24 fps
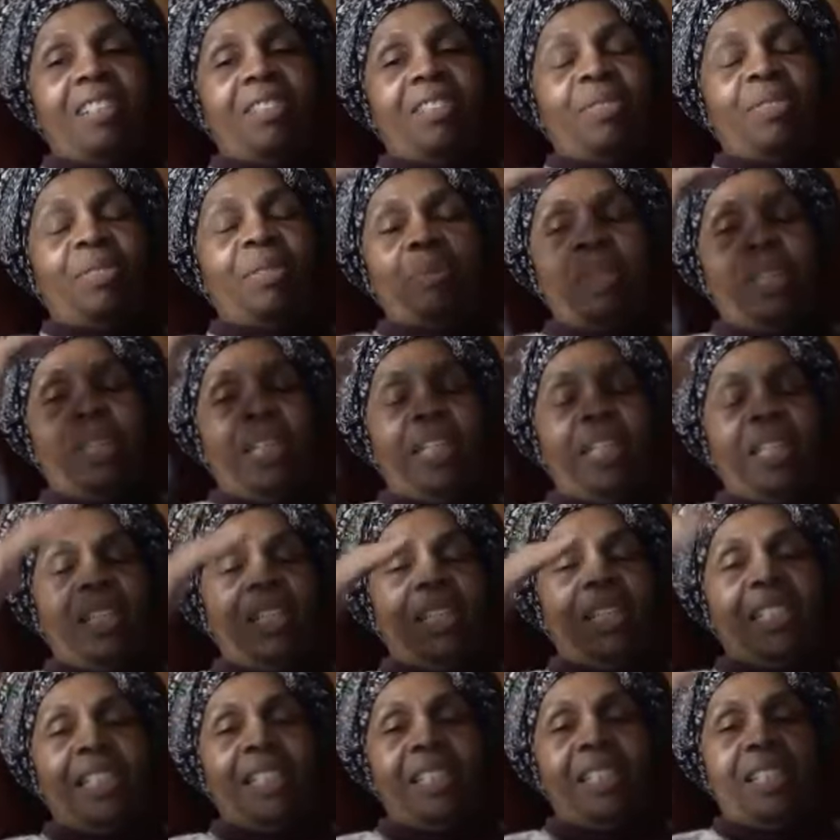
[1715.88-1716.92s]
for me,
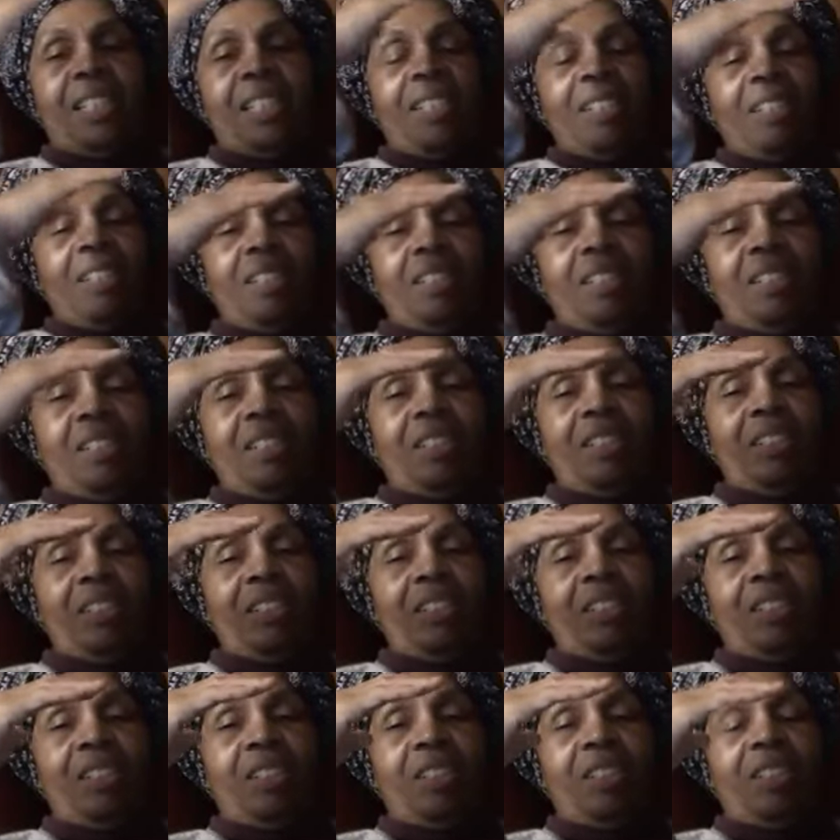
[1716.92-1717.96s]
it's
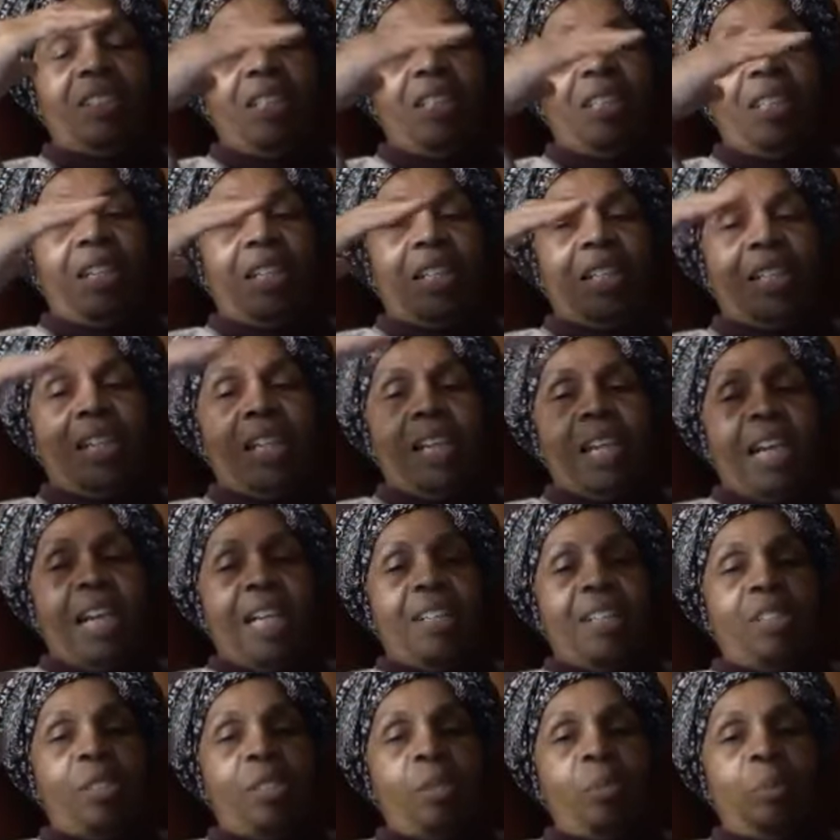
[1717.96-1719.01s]
the
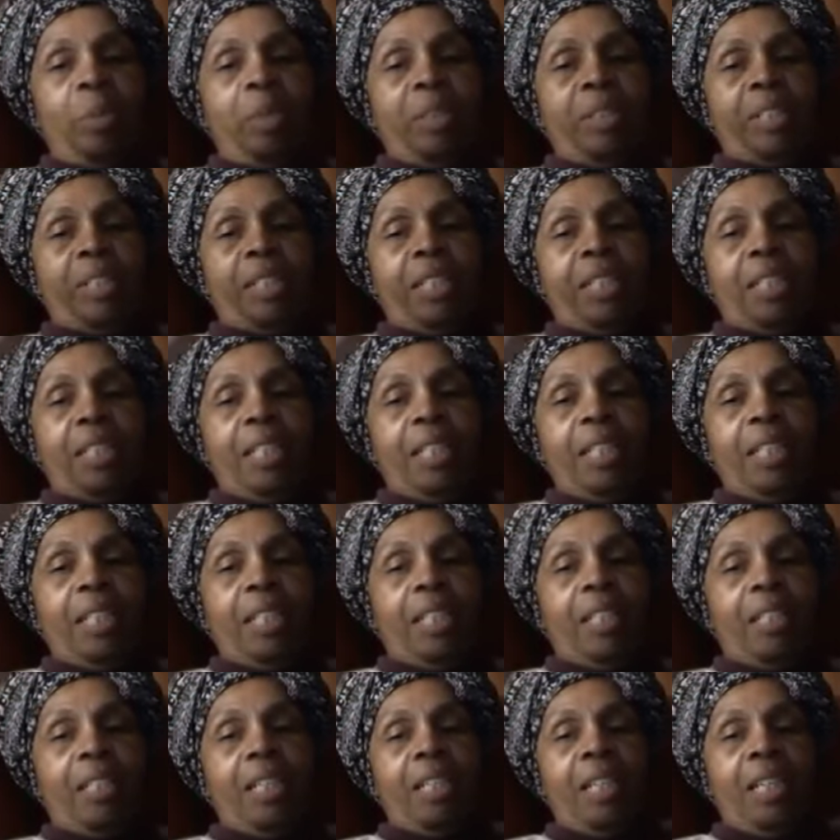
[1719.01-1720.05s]
higher spirit's
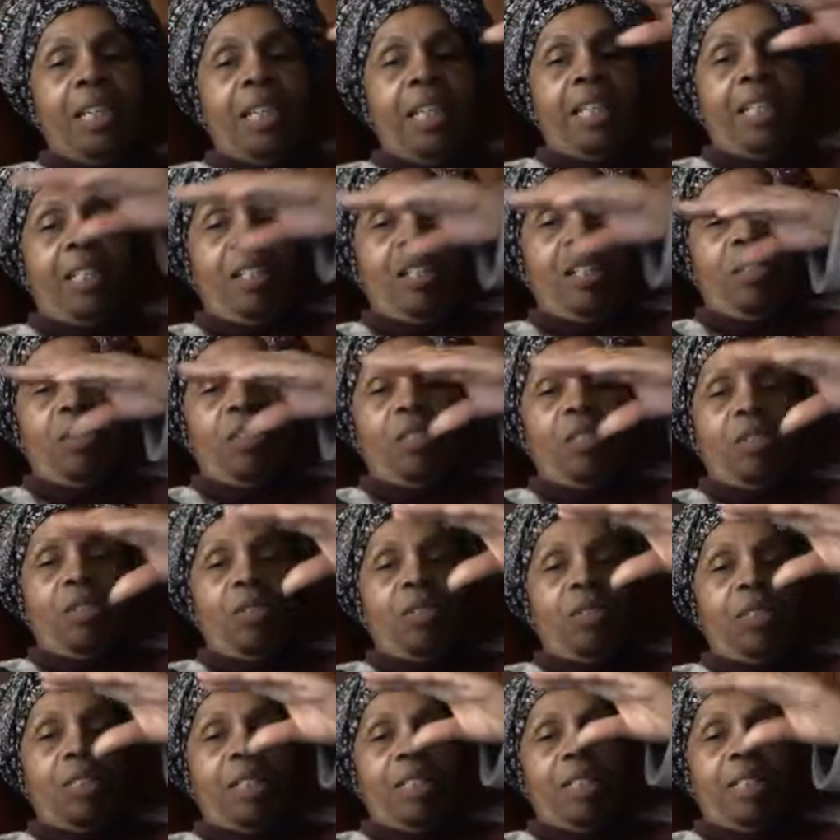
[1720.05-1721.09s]
here and the
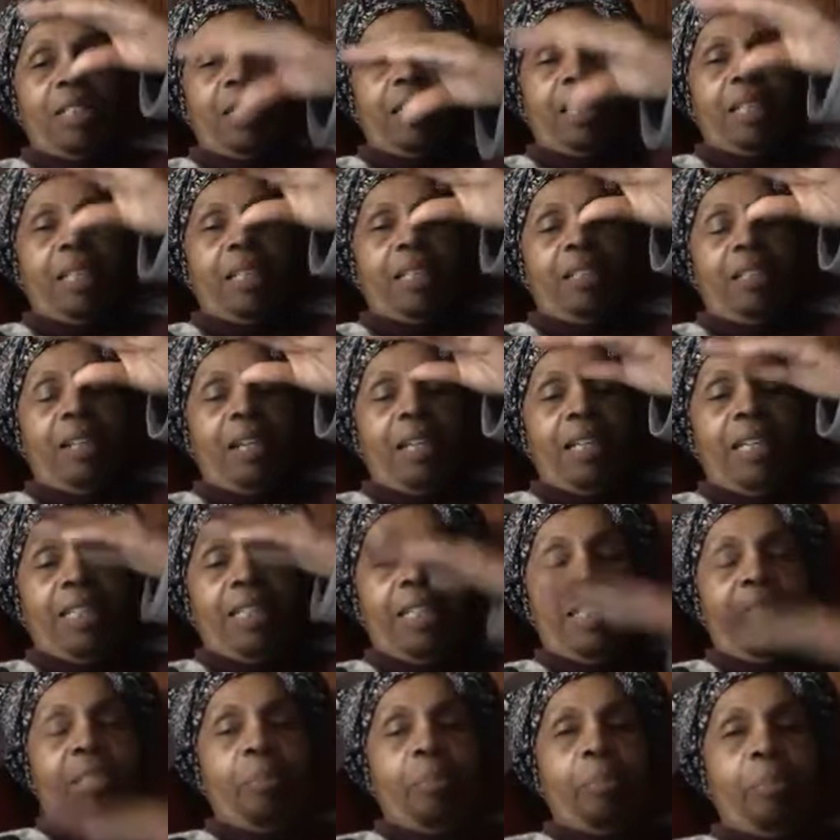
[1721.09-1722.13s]
soul is here and
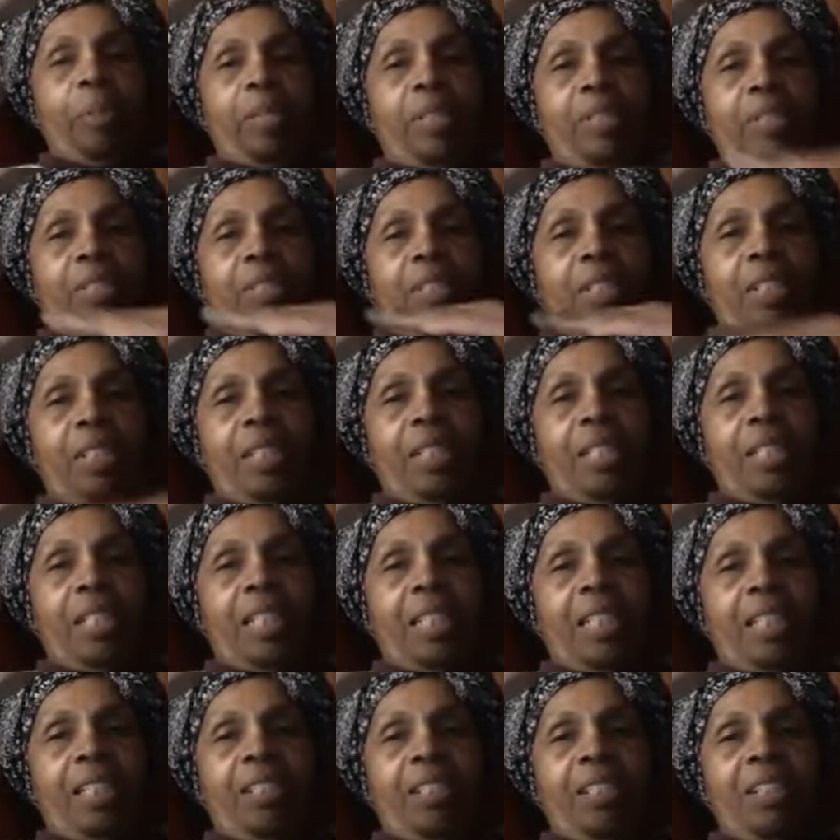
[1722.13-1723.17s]
then the person is
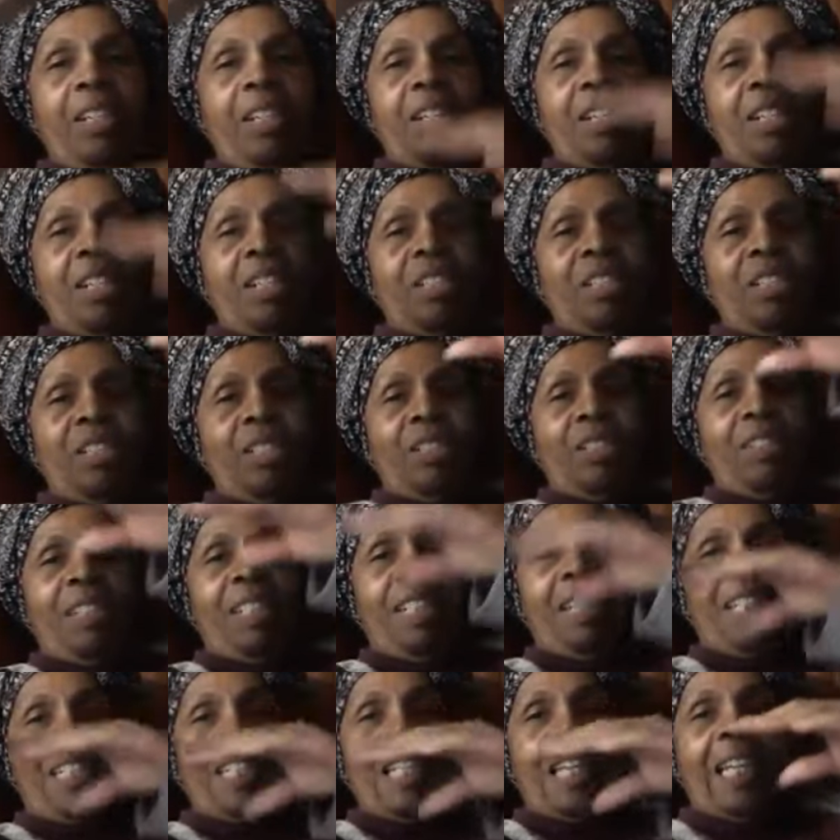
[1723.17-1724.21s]
here. So
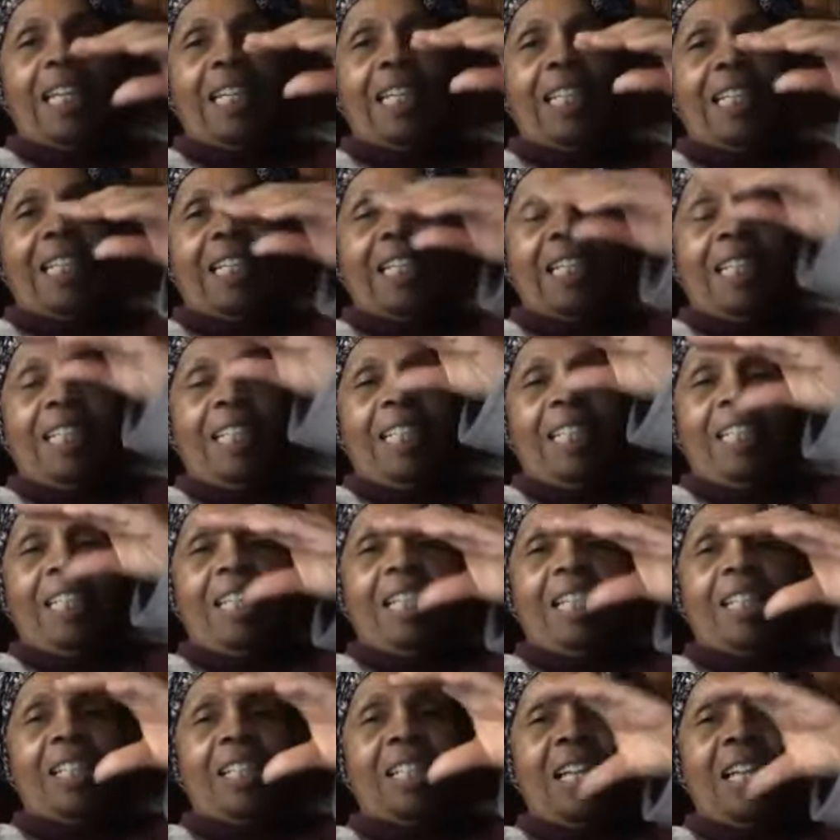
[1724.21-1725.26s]
it's like
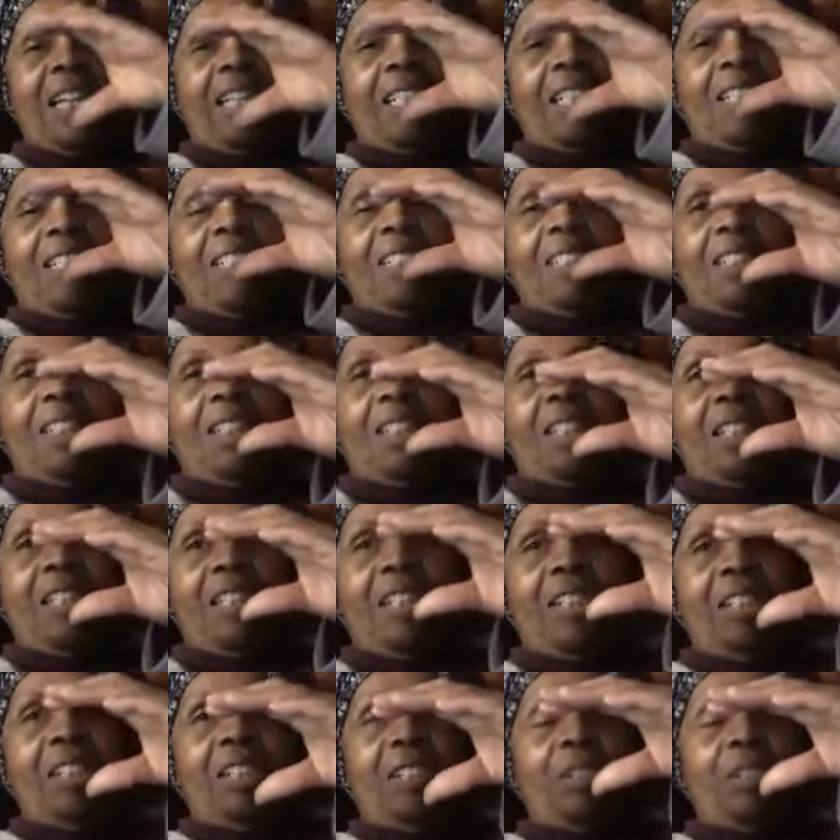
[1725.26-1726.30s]
these